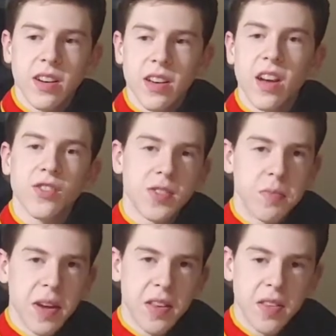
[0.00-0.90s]
custom
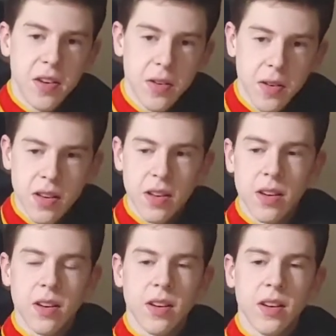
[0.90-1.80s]
made though,
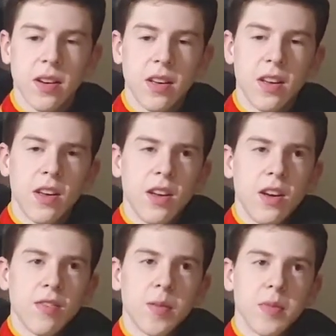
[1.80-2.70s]
from